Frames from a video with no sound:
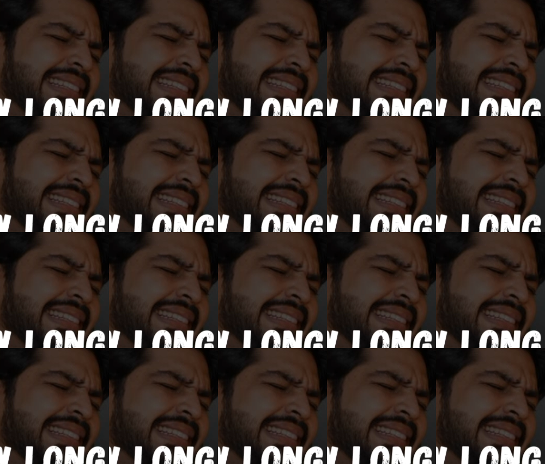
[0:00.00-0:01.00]

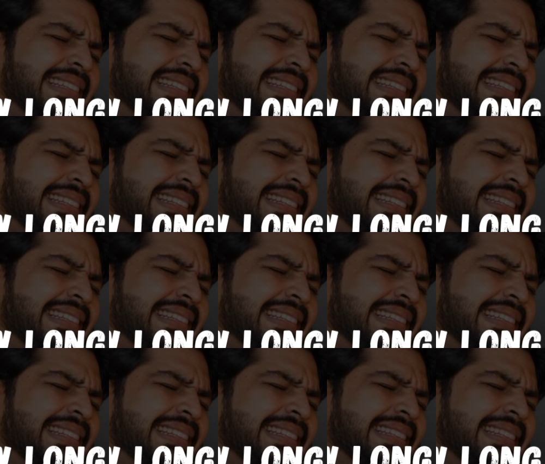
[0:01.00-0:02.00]

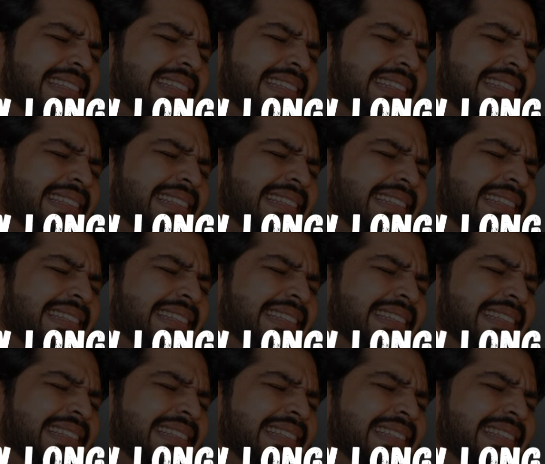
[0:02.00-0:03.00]

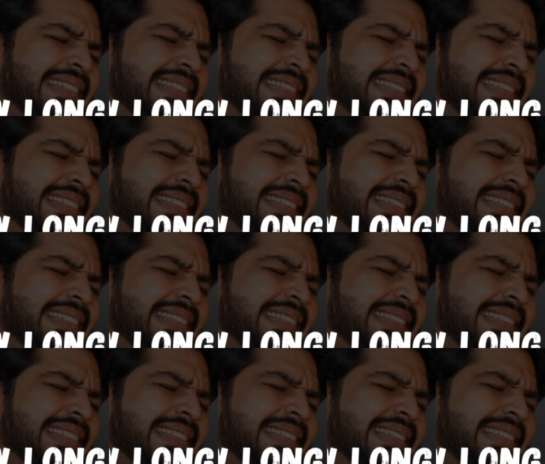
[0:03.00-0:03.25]
(silence)